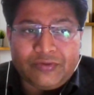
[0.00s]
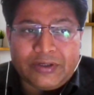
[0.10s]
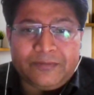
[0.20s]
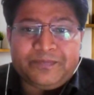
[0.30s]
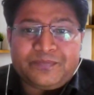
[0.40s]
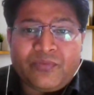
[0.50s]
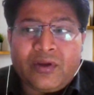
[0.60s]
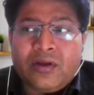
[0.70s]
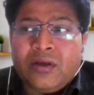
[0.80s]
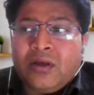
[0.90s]

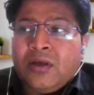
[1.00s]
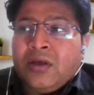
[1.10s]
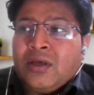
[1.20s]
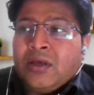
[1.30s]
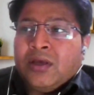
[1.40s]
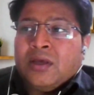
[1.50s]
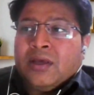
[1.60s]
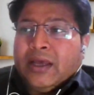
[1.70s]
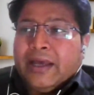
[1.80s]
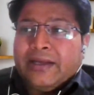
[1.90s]
12